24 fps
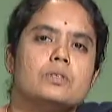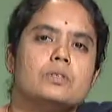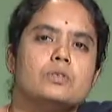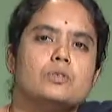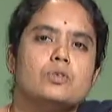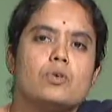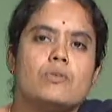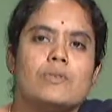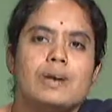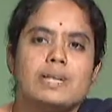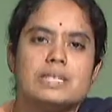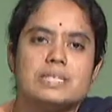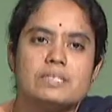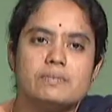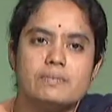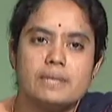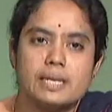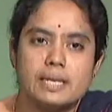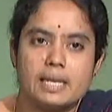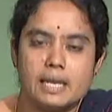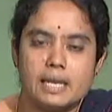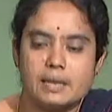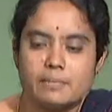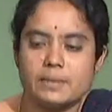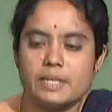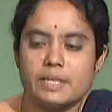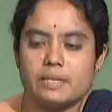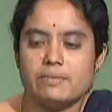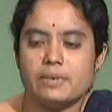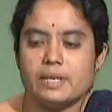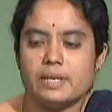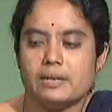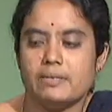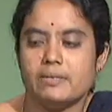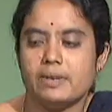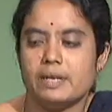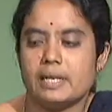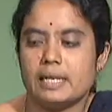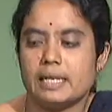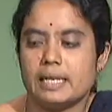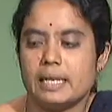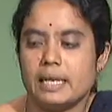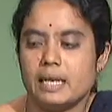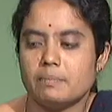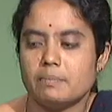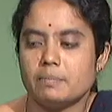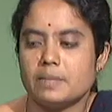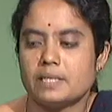so once we will
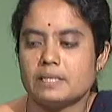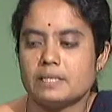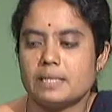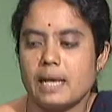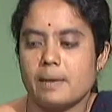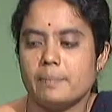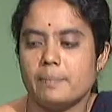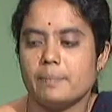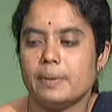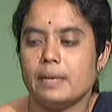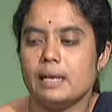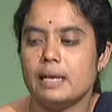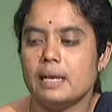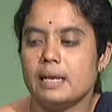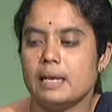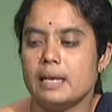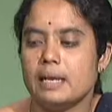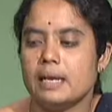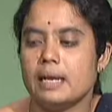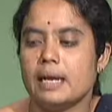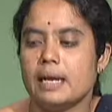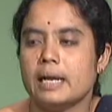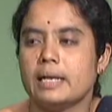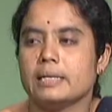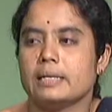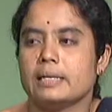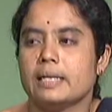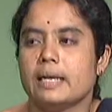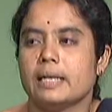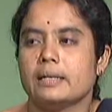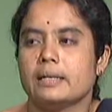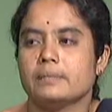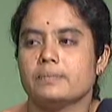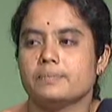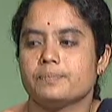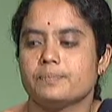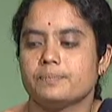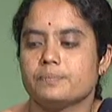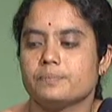keep the sample, and then